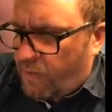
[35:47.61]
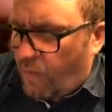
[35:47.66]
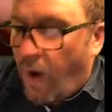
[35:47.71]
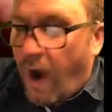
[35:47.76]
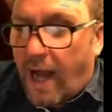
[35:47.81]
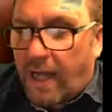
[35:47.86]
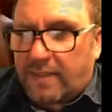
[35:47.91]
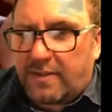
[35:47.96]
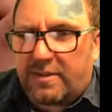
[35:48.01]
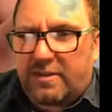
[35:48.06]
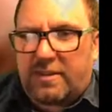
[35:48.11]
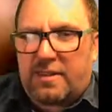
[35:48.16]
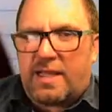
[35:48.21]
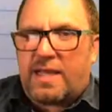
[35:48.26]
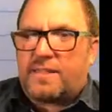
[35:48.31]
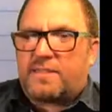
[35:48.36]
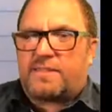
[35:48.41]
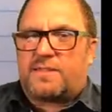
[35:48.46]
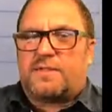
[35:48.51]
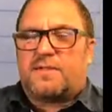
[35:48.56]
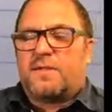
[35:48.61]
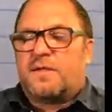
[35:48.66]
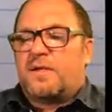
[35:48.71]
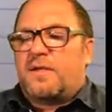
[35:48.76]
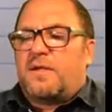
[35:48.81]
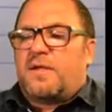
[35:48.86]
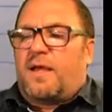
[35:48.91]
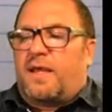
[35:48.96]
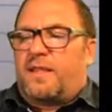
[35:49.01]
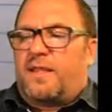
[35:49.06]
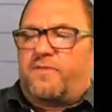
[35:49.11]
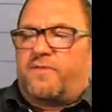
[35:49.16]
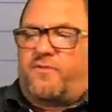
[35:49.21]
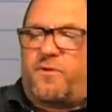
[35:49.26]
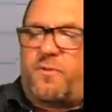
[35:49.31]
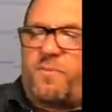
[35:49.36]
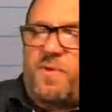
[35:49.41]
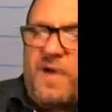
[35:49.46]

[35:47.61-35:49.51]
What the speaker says: watts. And that's, I think for a